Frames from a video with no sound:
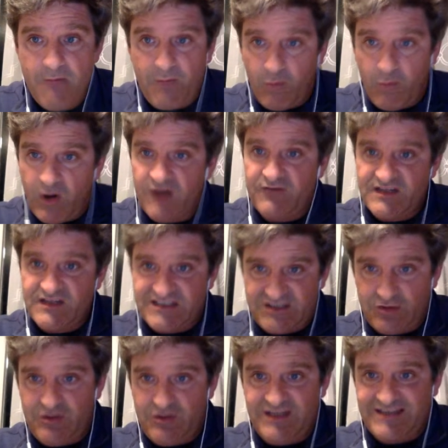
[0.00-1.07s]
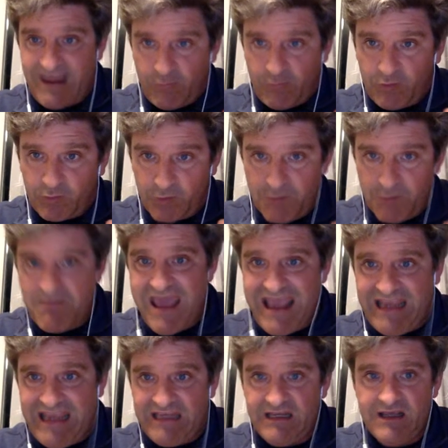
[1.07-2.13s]
But one of his duties that will
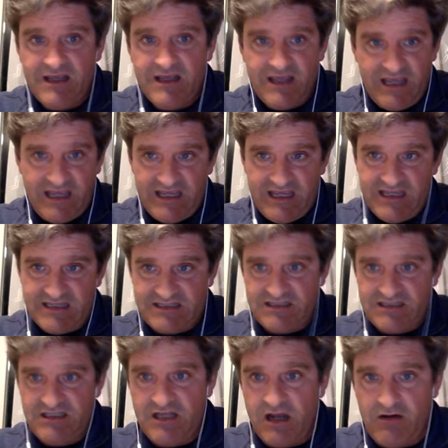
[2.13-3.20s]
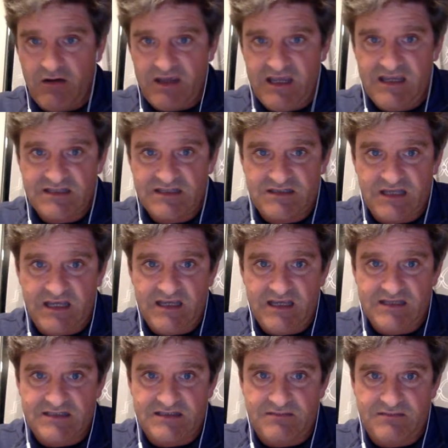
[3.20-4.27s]
remain is, you know, is is